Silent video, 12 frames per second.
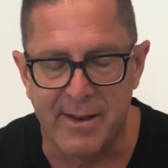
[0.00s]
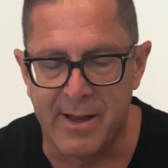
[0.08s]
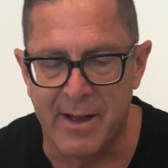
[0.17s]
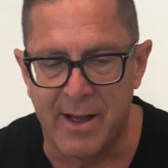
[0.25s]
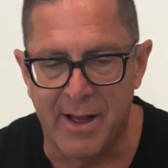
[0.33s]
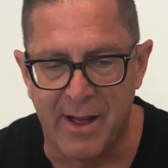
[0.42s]

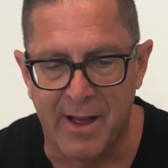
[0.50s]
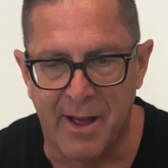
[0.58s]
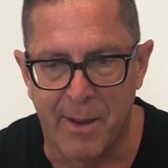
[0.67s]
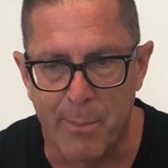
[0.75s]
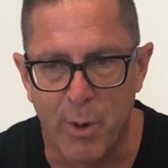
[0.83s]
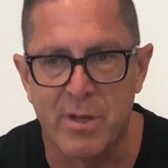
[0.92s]
a
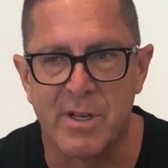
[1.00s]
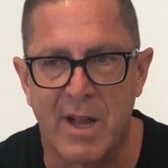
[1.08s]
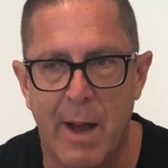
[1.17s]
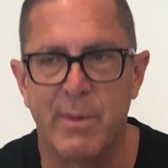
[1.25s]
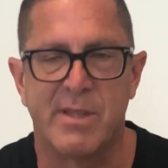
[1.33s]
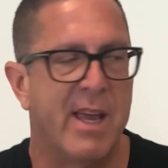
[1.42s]
person
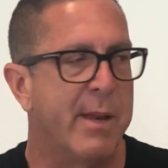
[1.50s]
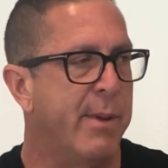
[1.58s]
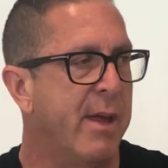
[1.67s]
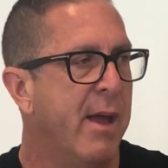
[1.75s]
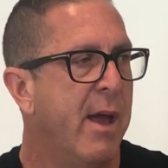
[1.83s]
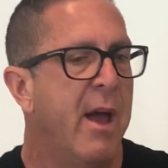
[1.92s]
come and say to me,